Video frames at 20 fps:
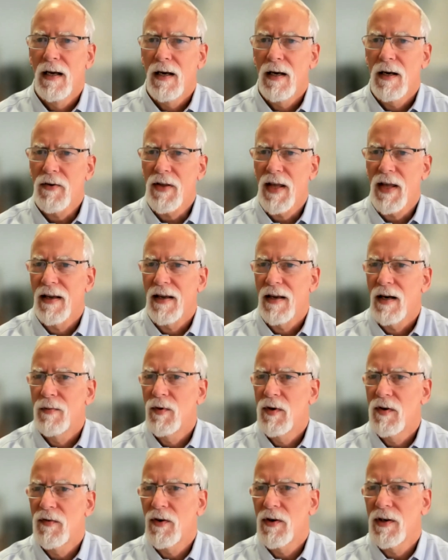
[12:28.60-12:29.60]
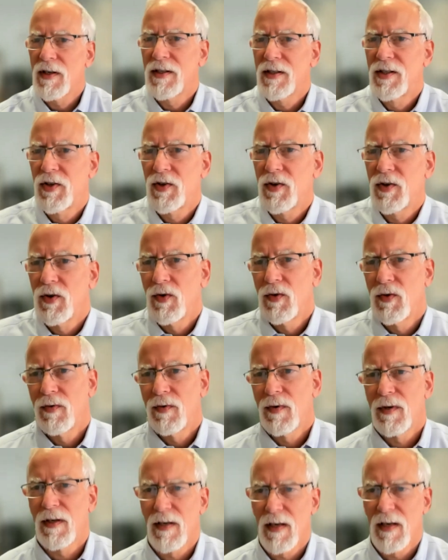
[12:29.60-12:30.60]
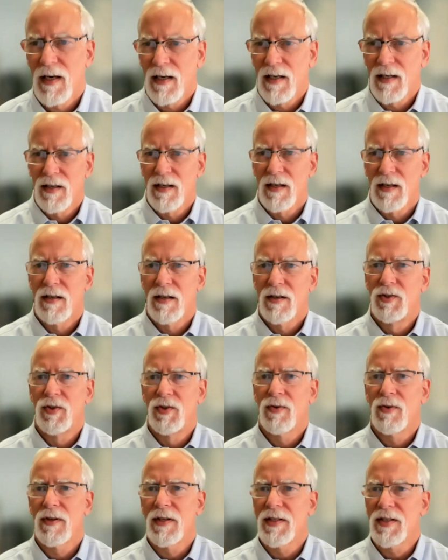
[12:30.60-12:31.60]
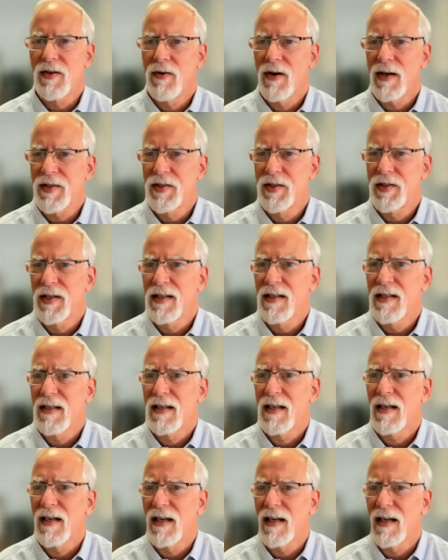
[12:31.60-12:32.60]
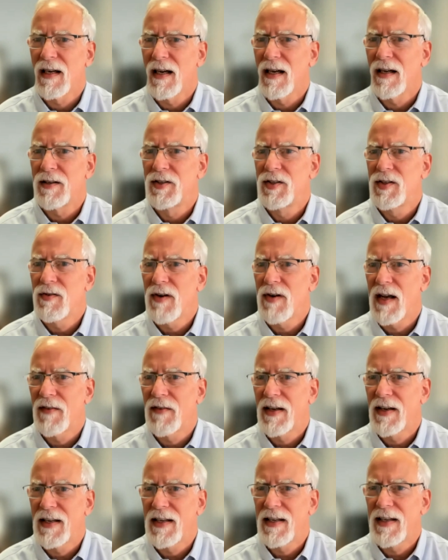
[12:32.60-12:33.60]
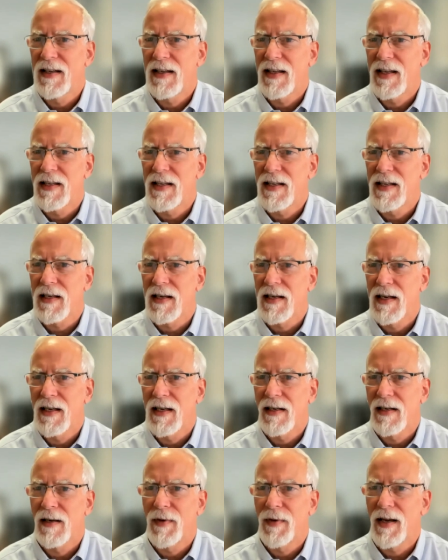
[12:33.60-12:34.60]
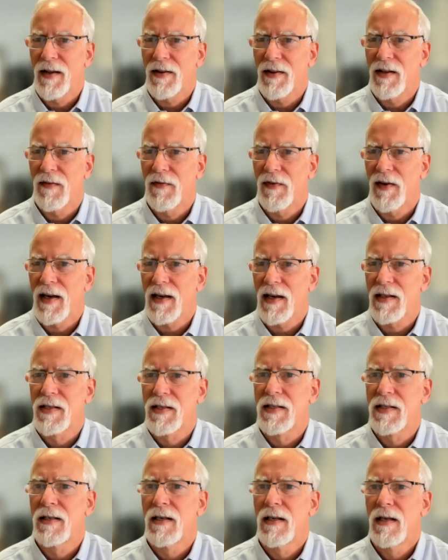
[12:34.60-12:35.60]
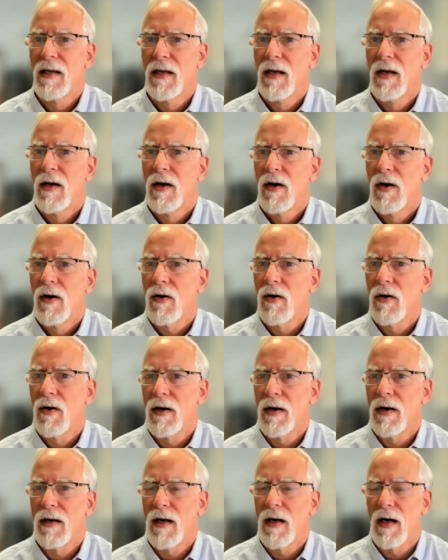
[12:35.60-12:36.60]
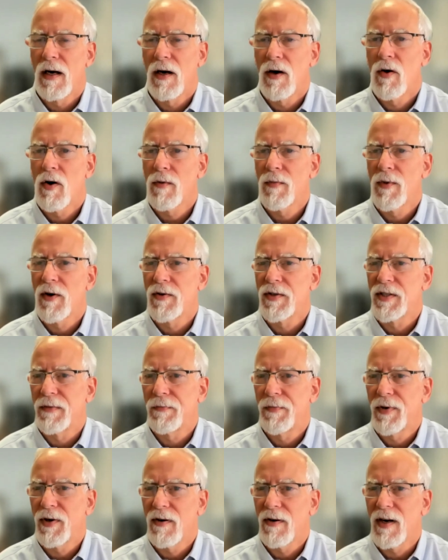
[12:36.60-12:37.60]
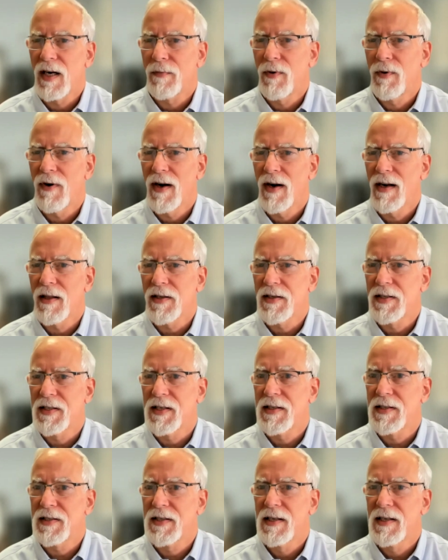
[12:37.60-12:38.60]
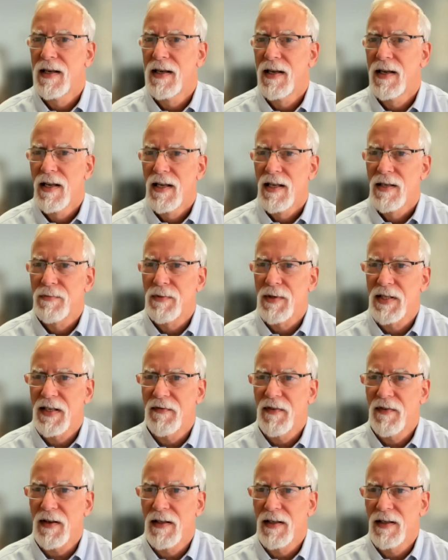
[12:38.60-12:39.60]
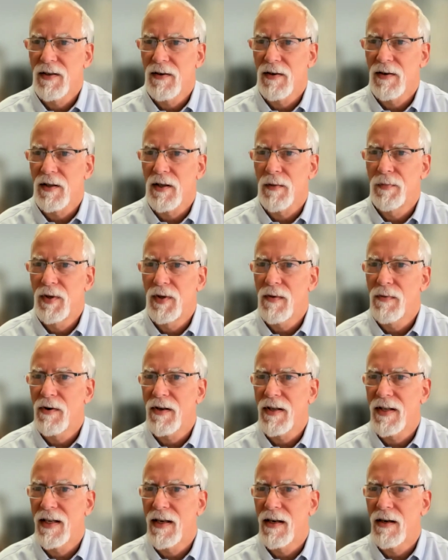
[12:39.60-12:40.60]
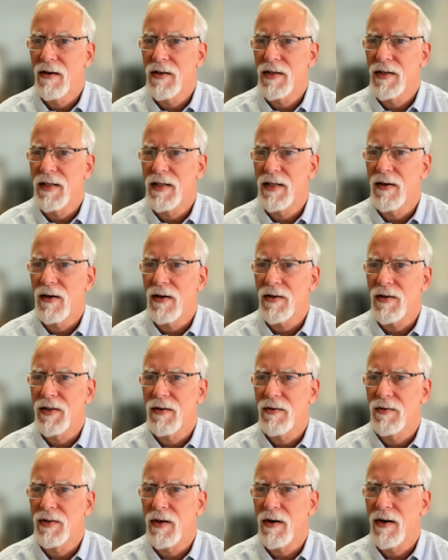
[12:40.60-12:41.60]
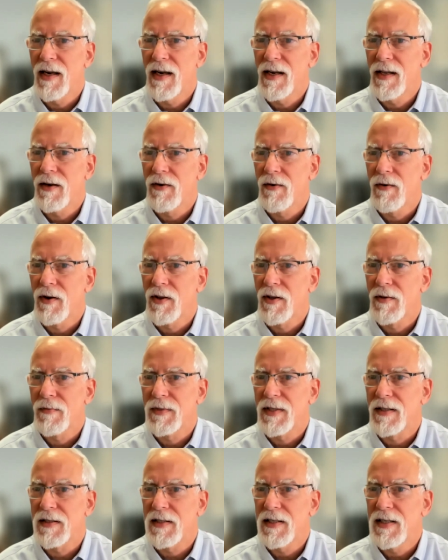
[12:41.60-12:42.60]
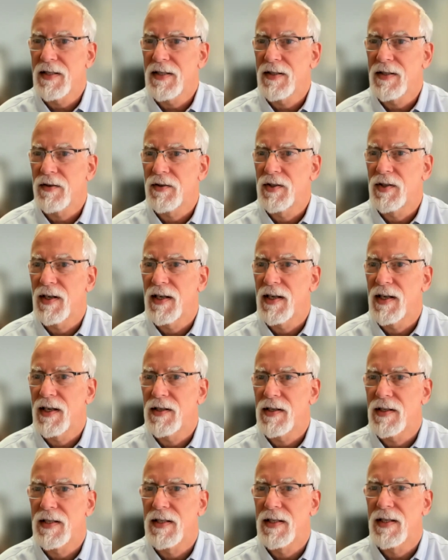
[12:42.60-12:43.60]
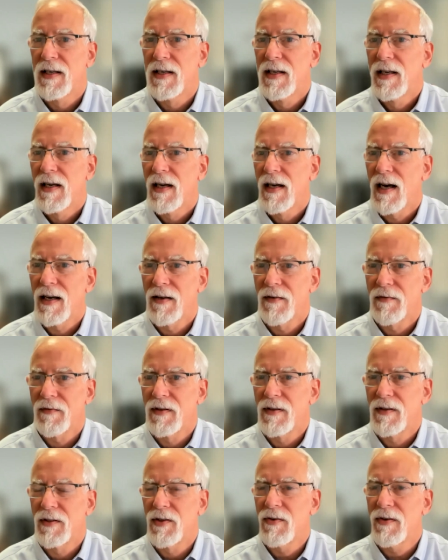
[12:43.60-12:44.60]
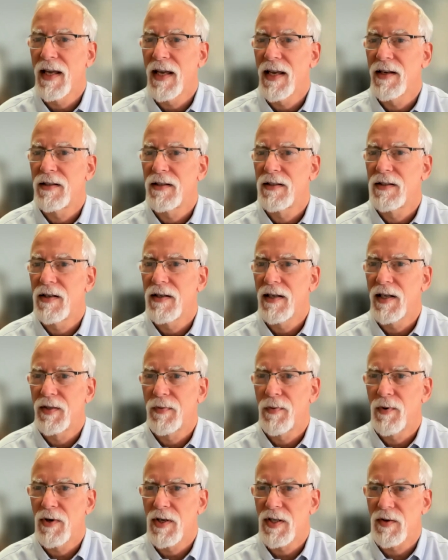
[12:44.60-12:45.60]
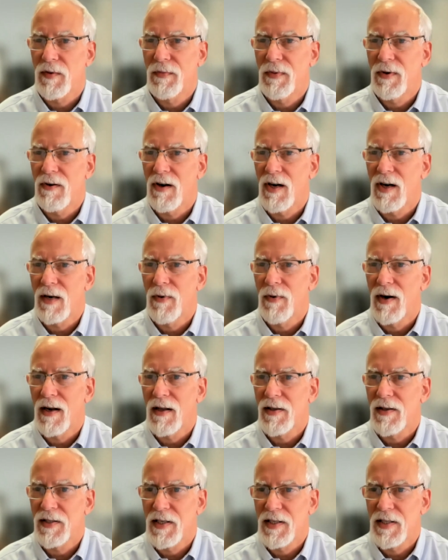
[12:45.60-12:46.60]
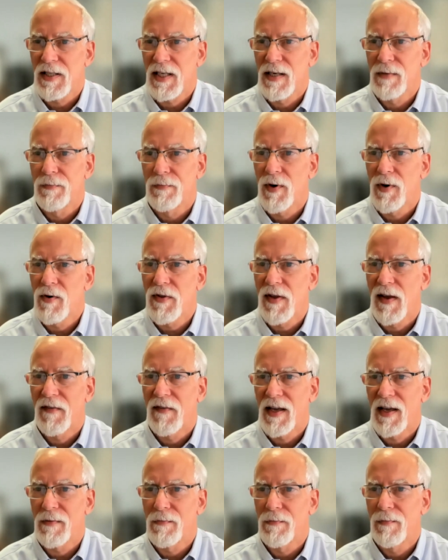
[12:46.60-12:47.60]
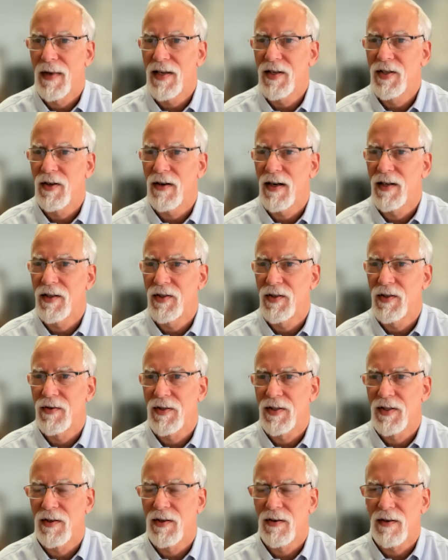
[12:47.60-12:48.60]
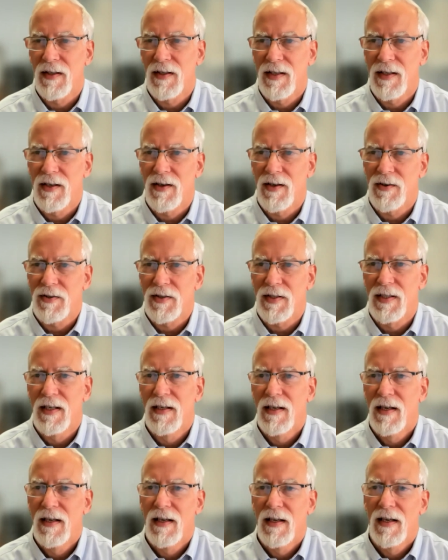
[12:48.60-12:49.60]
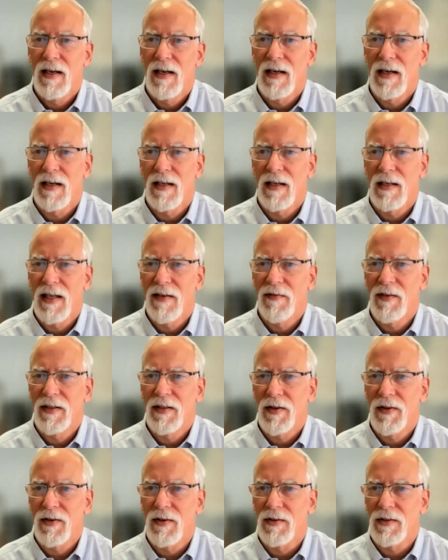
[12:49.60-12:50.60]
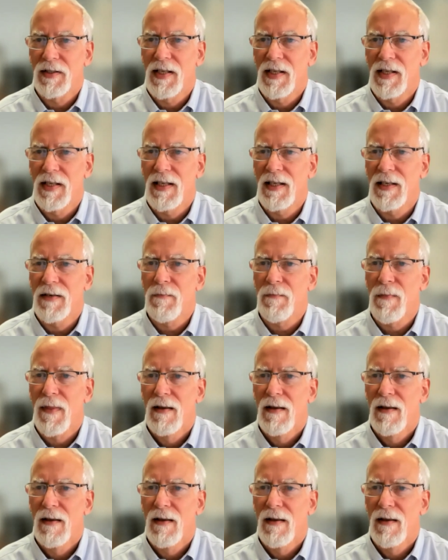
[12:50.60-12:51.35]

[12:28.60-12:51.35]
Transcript: Okay, I'll move on to uh, Julie's question. Uh, do you have any insight about the effects on uh, hormones in periodic paralysis? specifically during the puberty years and also circadian rhythms and seasonal changes. I have two teenage boys with periodic paralysis, and both have had major issues during the years uh, 11 to 13.